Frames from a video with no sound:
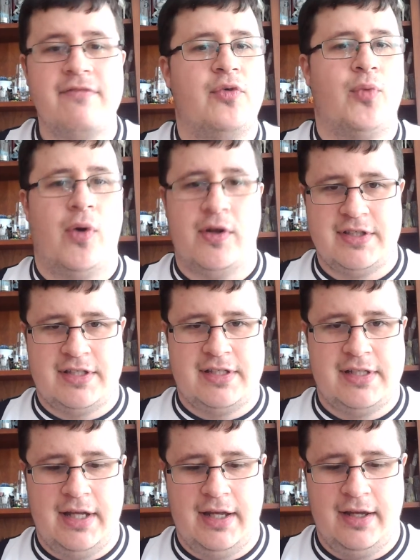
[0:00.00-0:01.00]

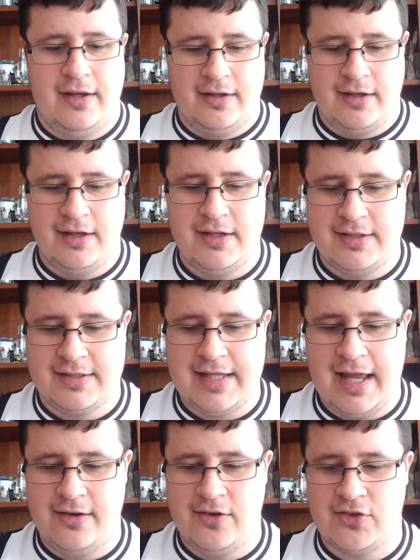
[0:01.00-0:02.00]
Everyone's,
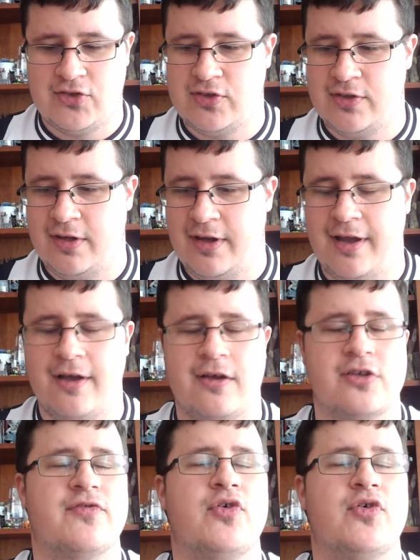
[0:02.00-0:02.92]
because